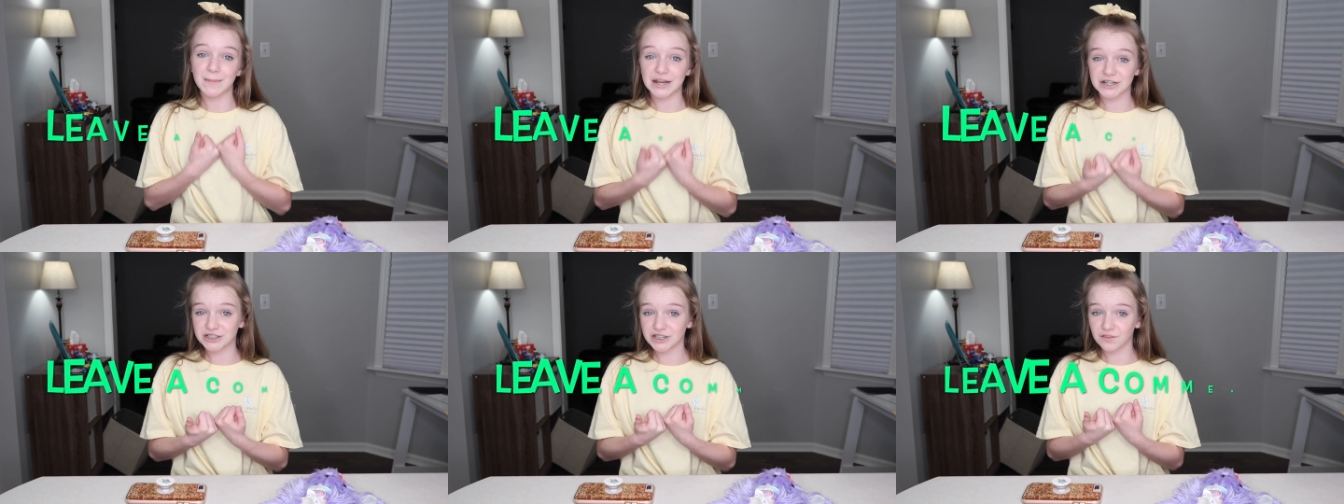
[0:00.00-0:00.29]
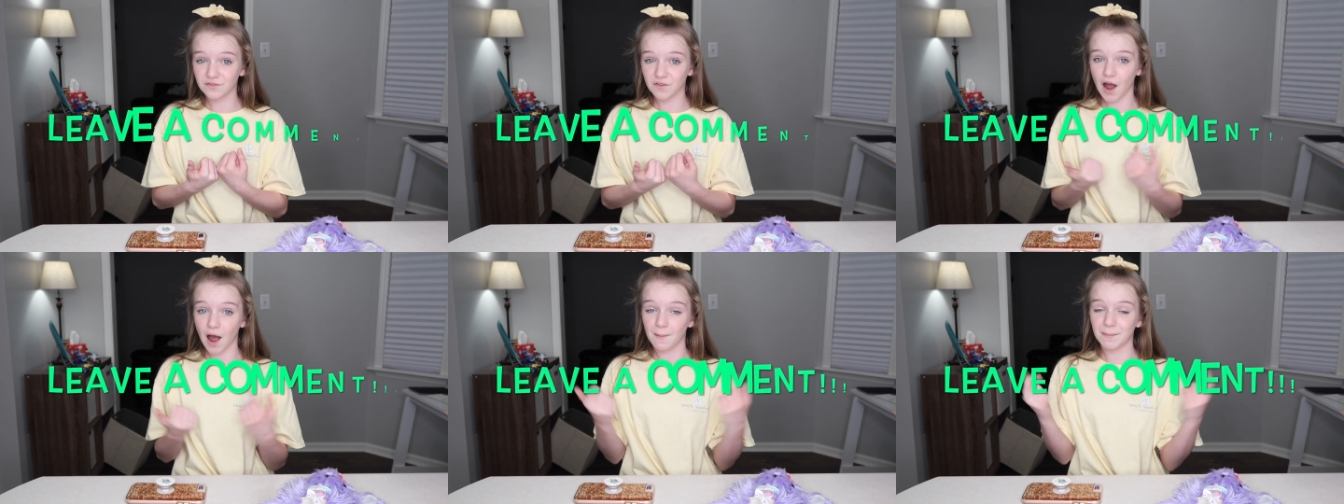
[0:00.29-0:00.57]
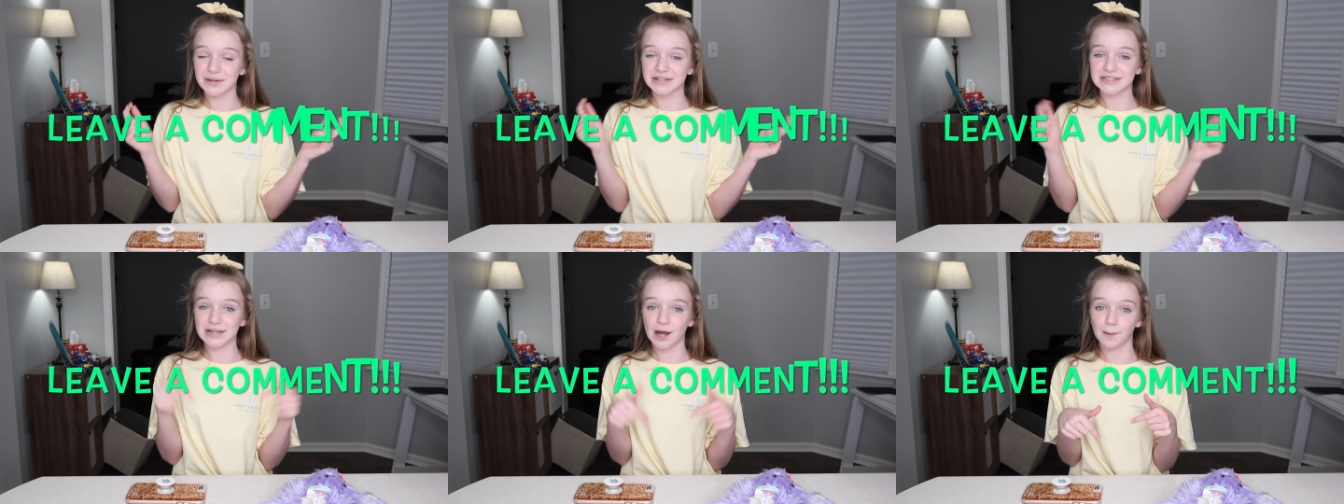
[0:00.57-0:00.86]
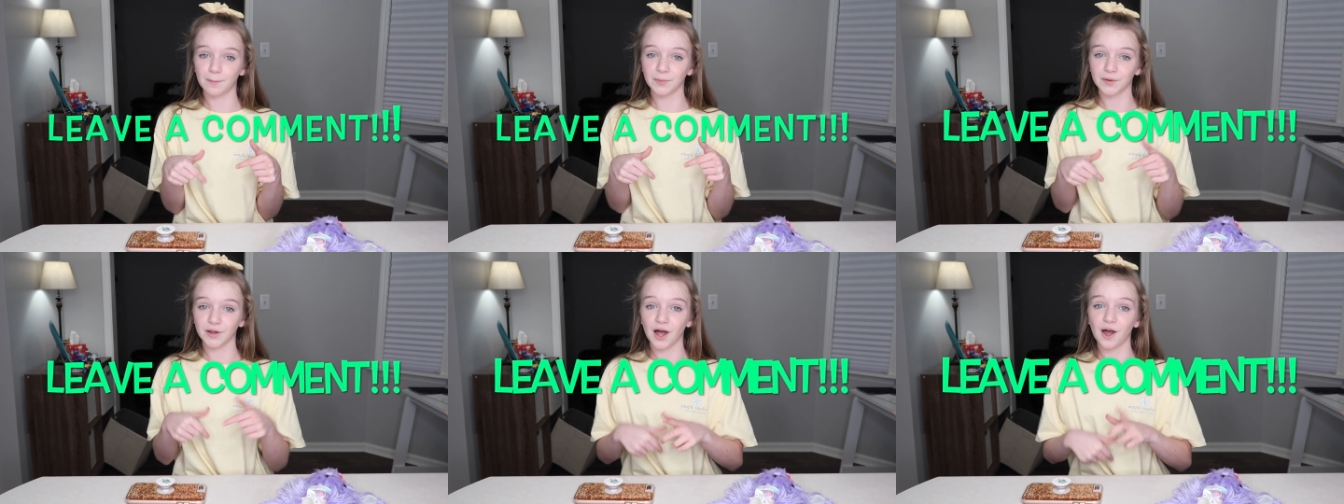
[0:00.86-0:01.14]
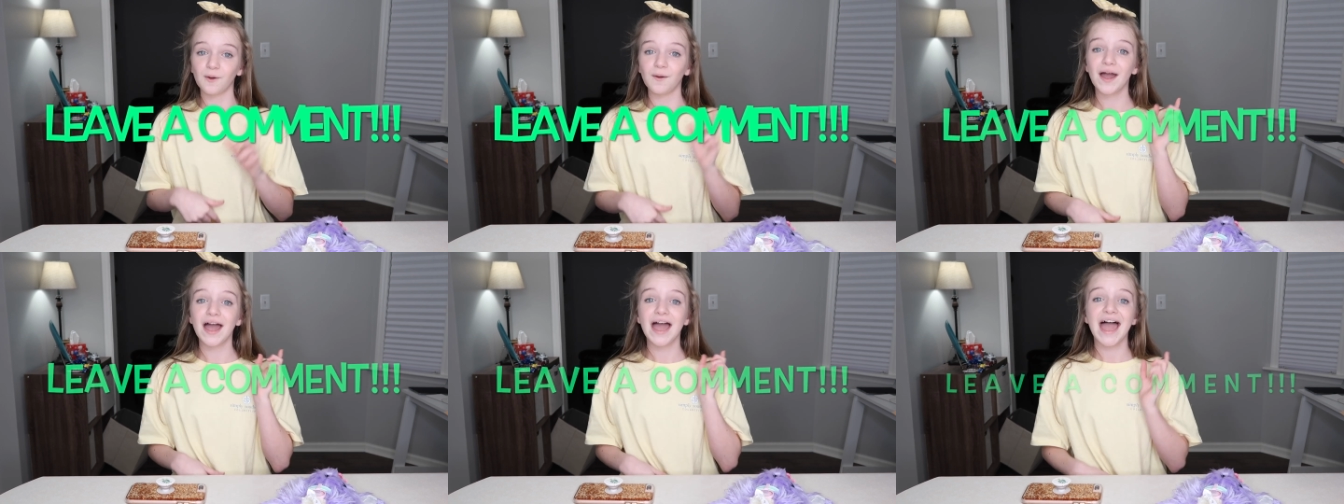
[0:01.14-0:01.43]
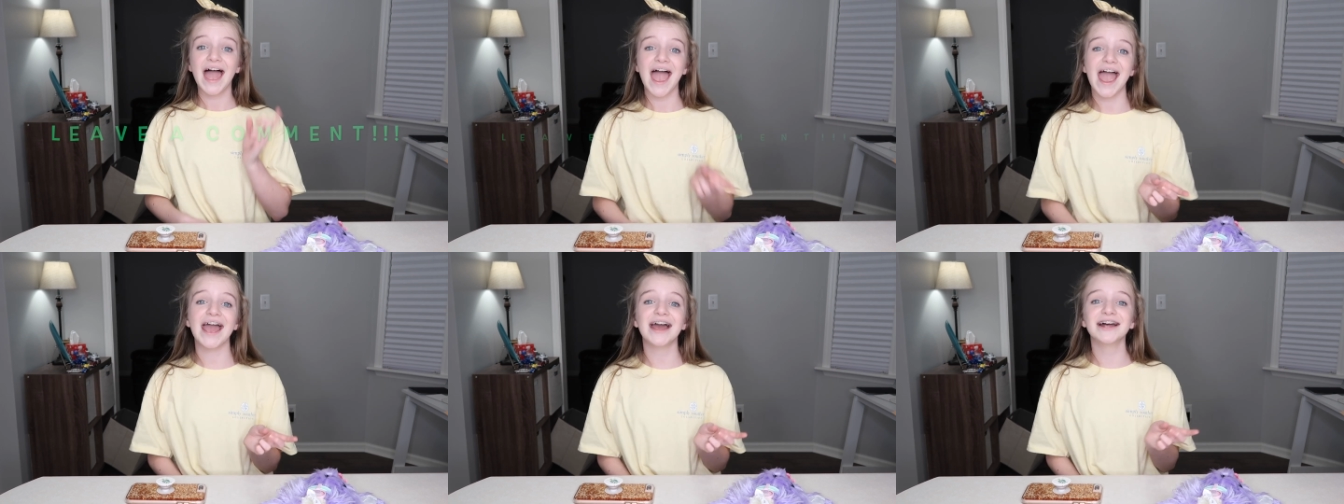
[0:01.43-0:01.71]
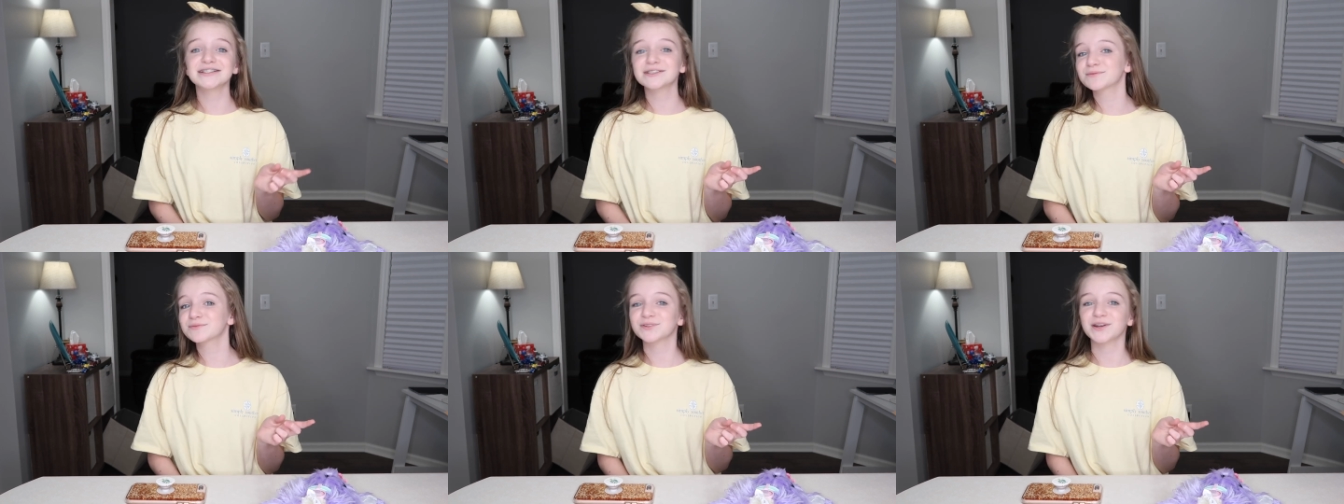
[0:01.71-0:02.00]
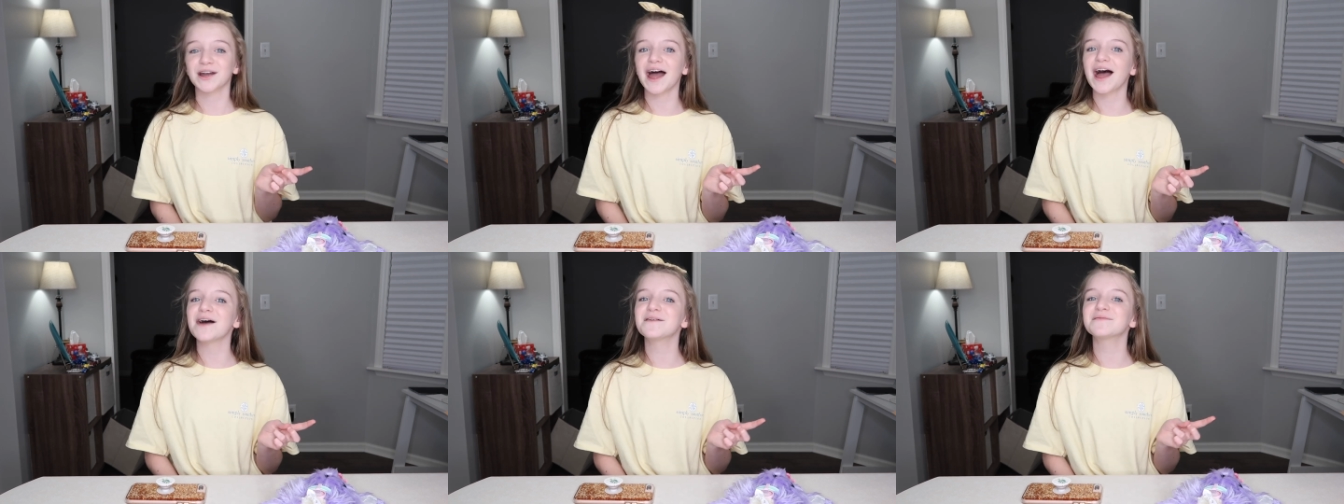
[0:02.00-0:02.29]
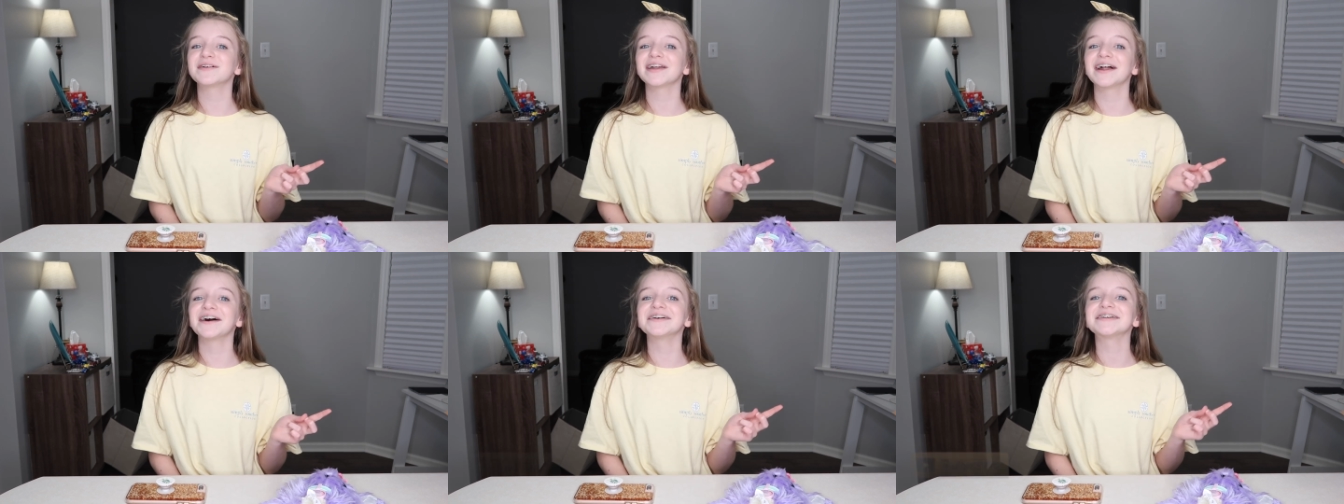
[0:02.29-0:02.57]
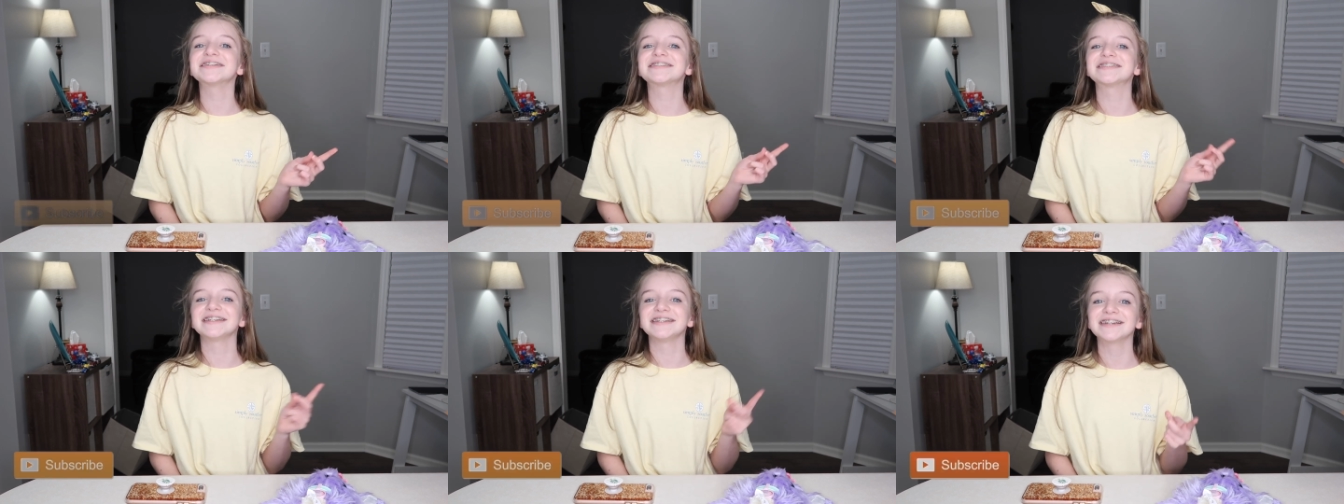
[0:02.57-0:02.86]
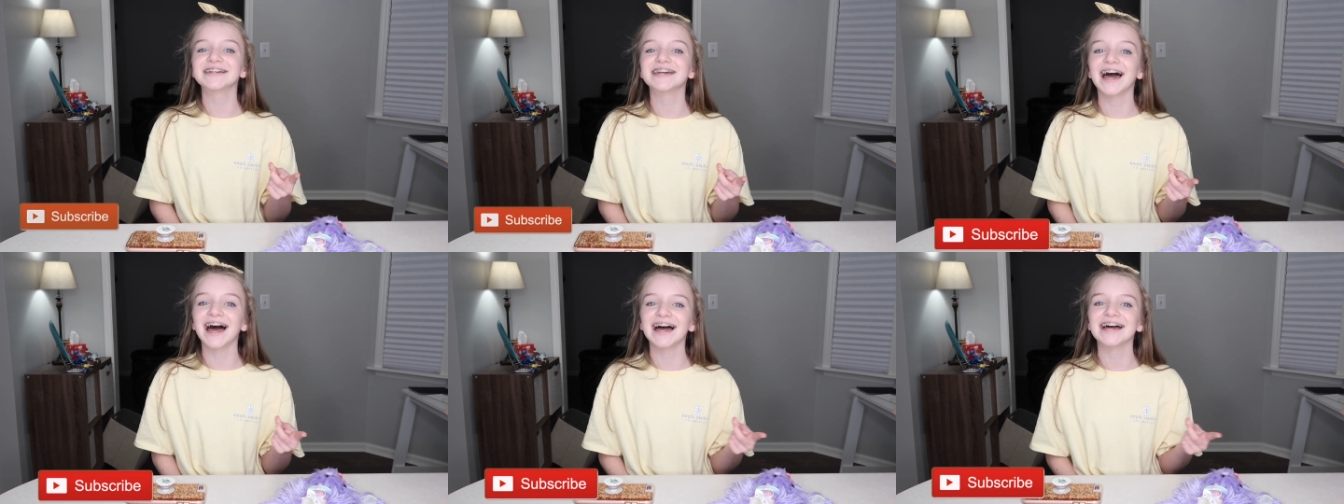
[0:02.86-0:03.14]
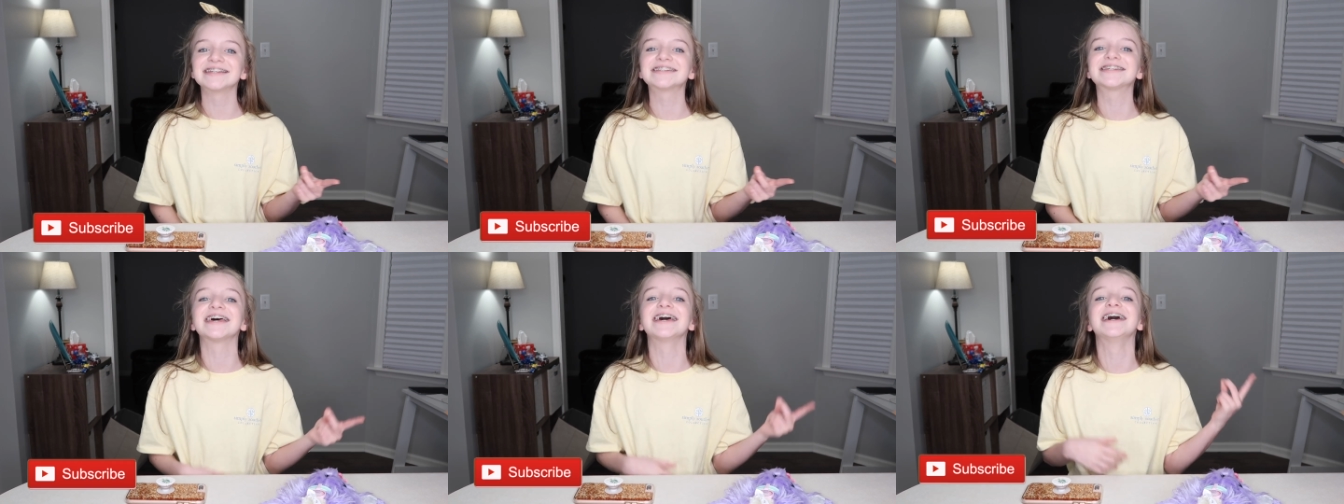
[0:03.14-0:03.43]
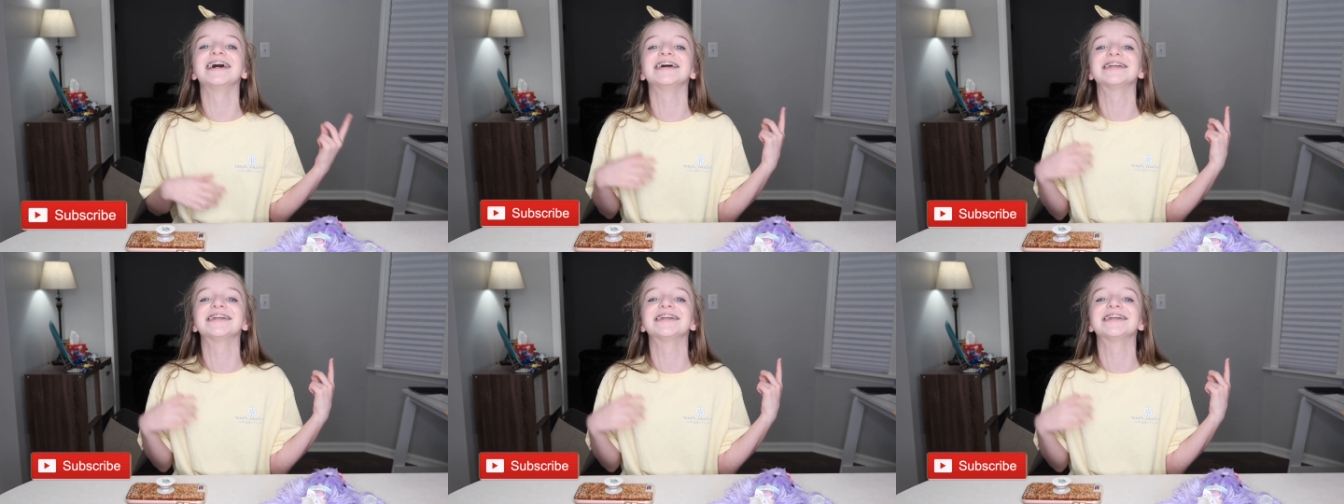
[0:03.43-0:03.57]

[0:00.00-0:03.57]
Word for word: Make sure you comment down below and subscribe, and I'll see you guys